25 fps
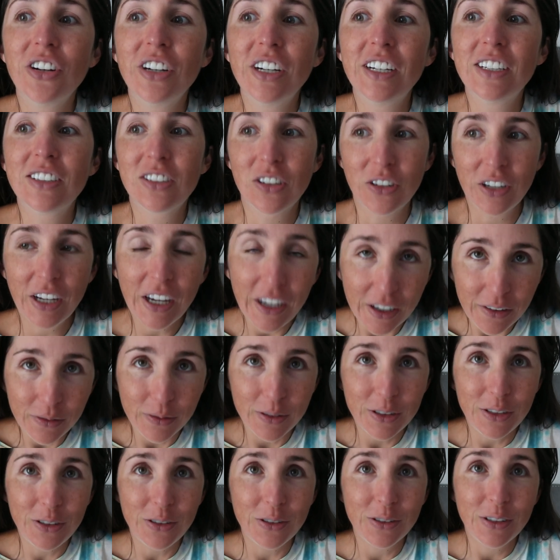it's okay if
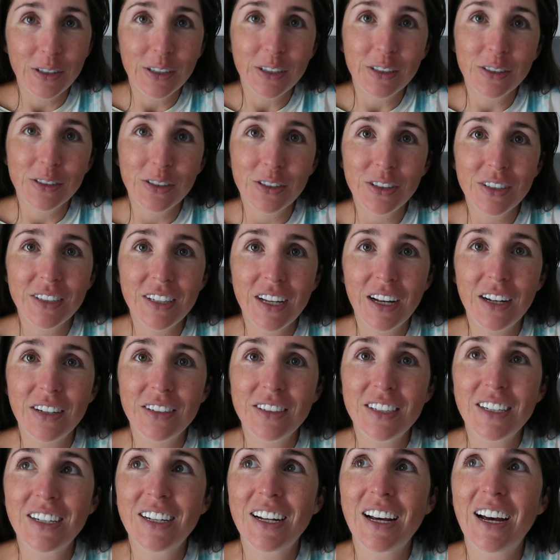we do the ultrasound
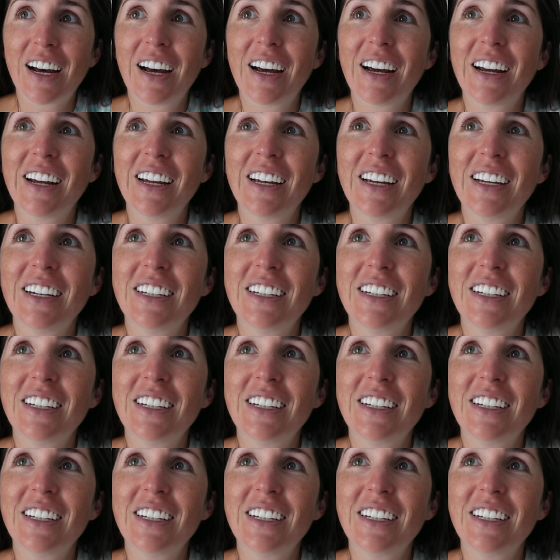today.